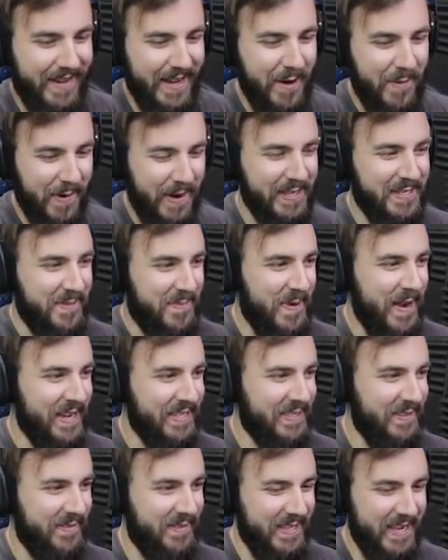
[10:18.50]
It was a
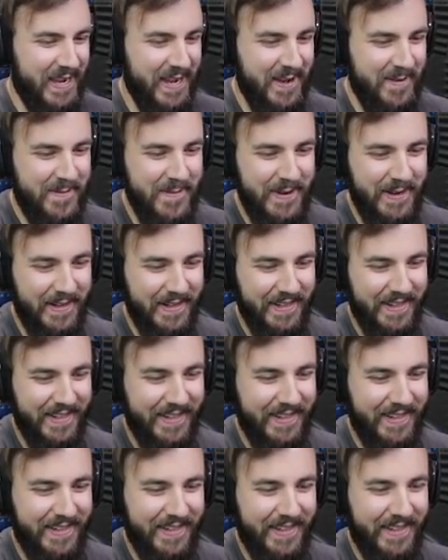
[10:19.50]
passive tame.
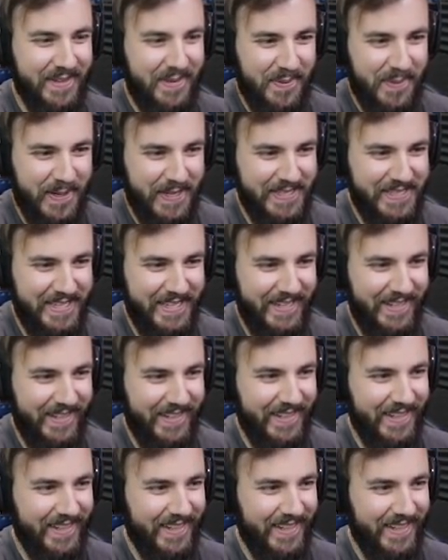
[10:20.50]
Was it?